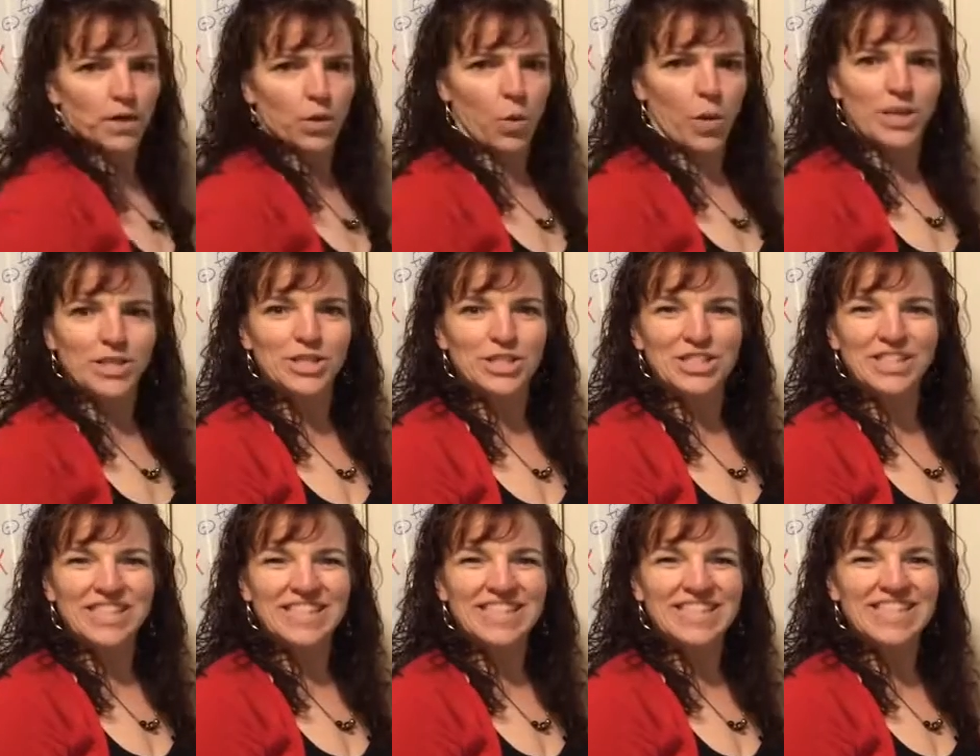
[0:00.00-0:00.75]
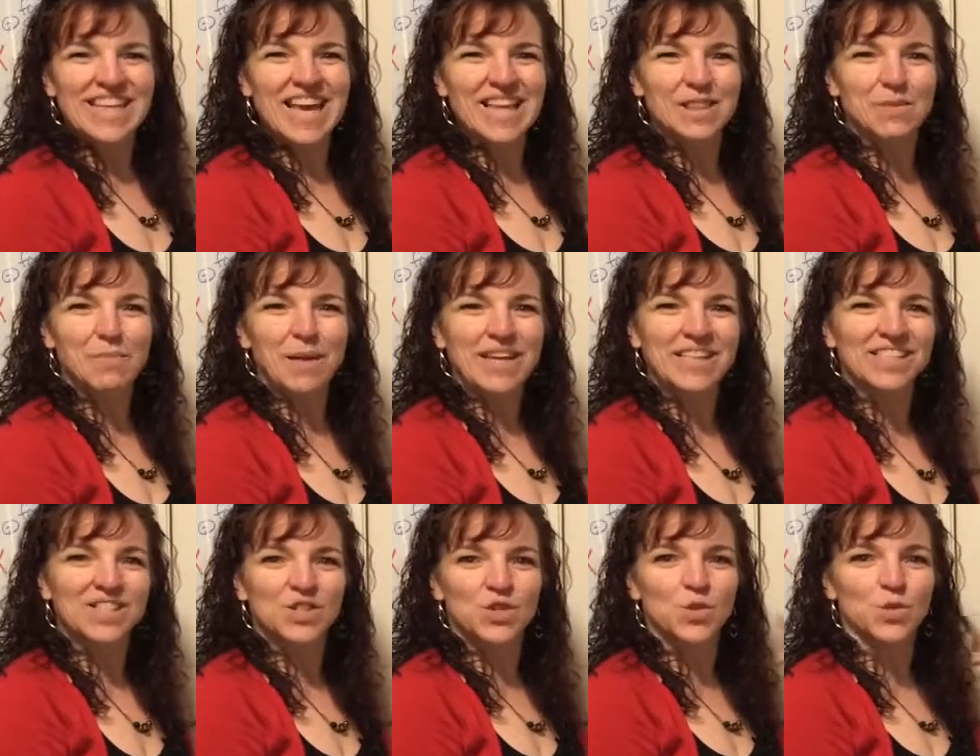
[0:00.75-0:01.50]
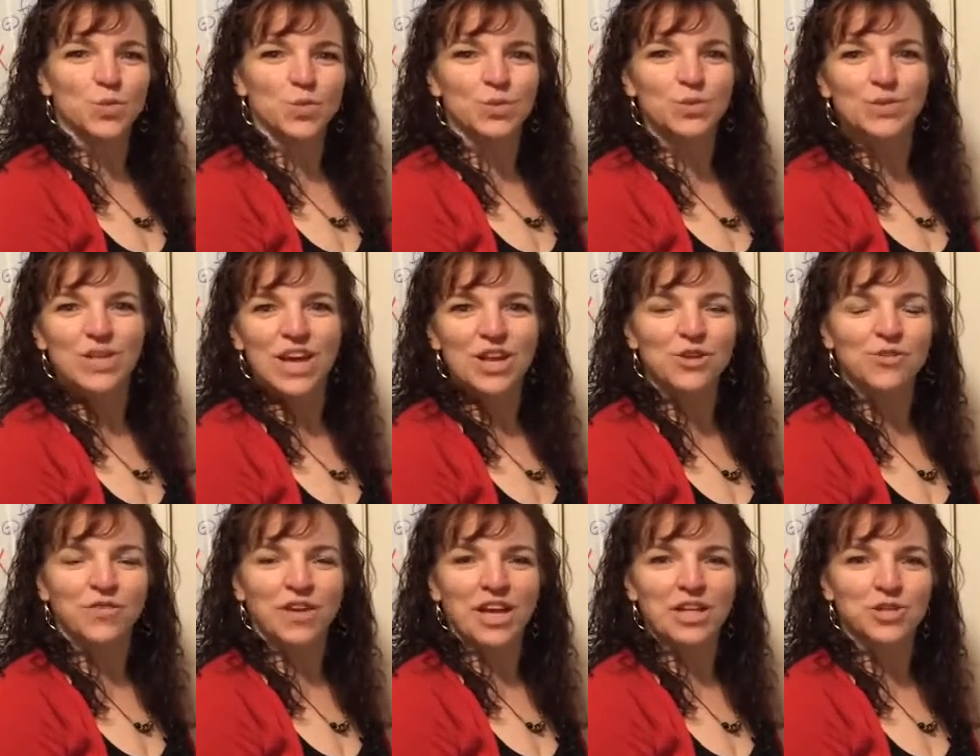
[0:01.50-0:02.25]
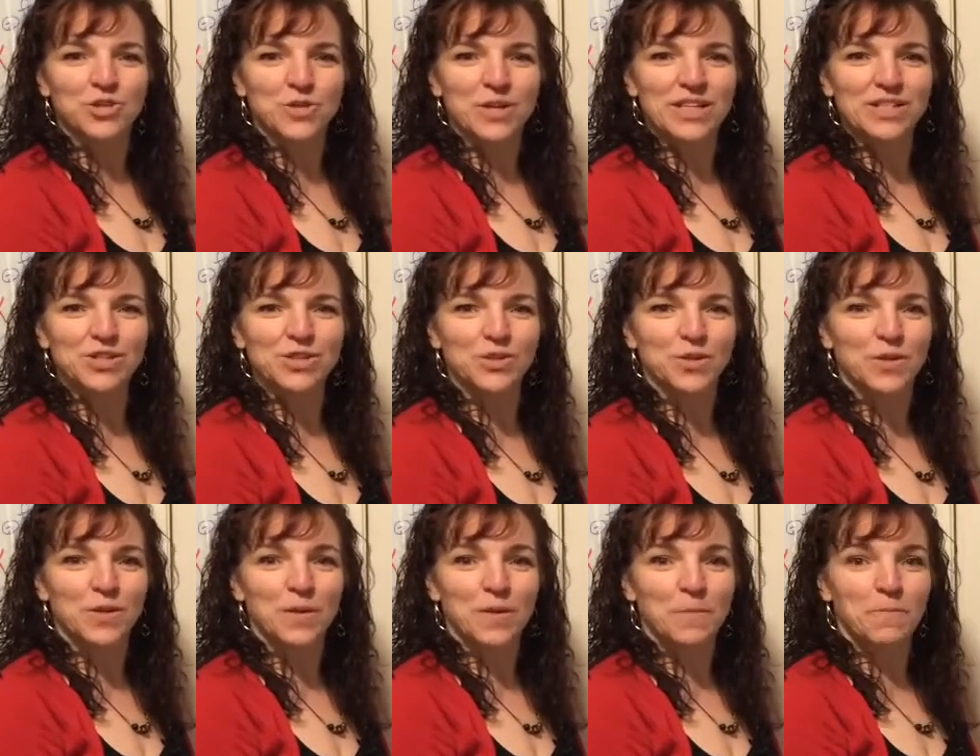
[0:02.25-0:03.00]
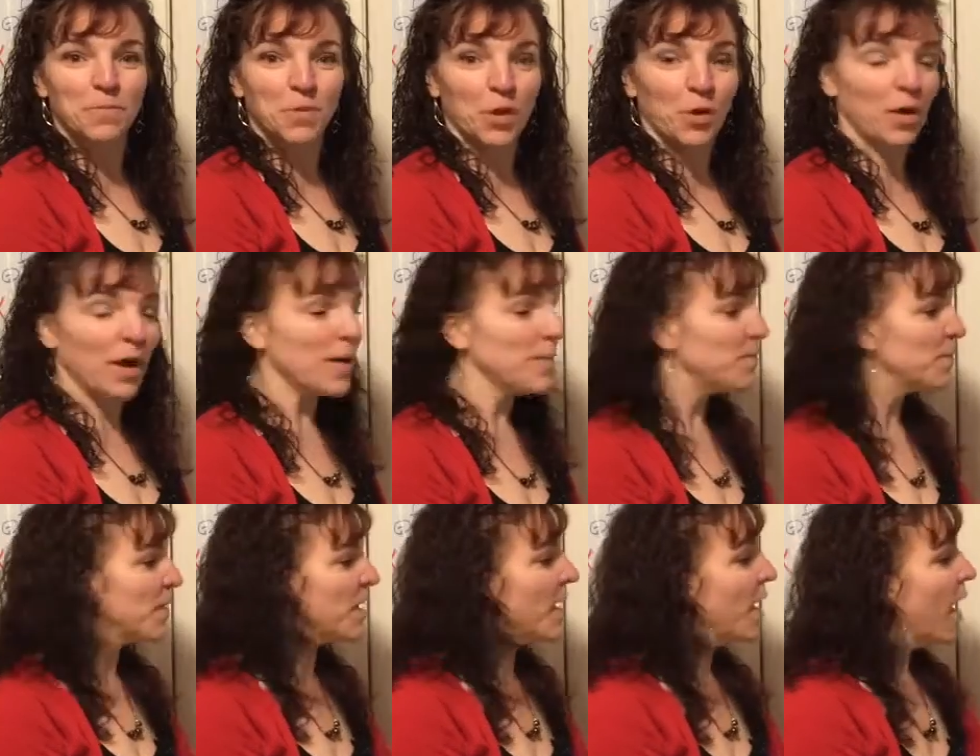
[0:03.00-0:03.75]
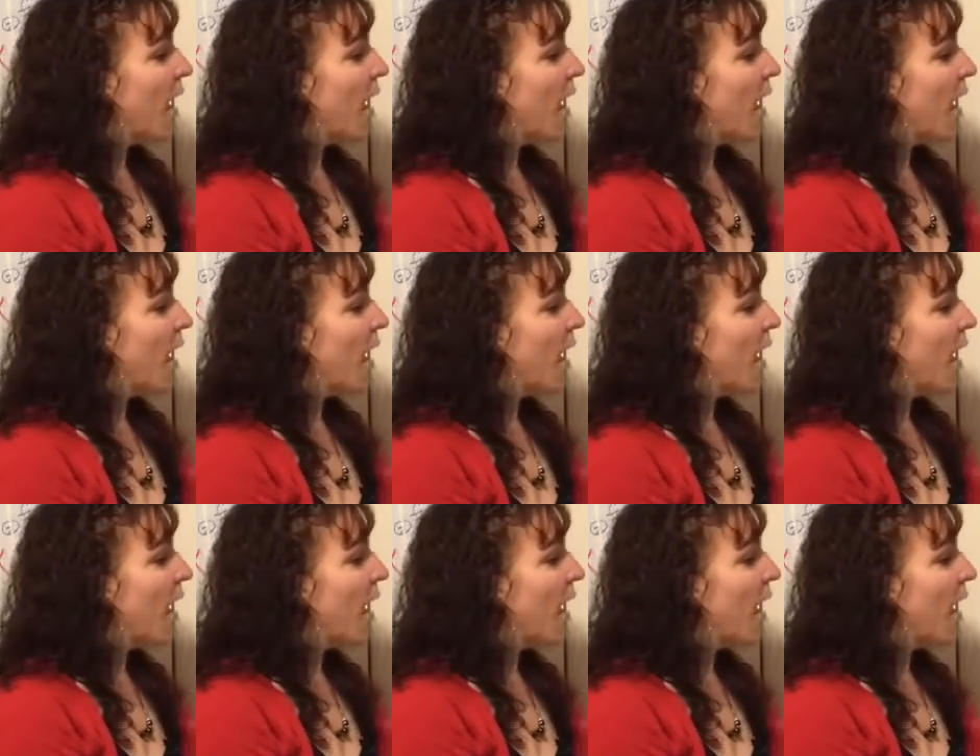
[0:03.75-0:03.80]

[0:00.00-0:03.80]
the equation, take the base to the root, and you've got your answer. All right.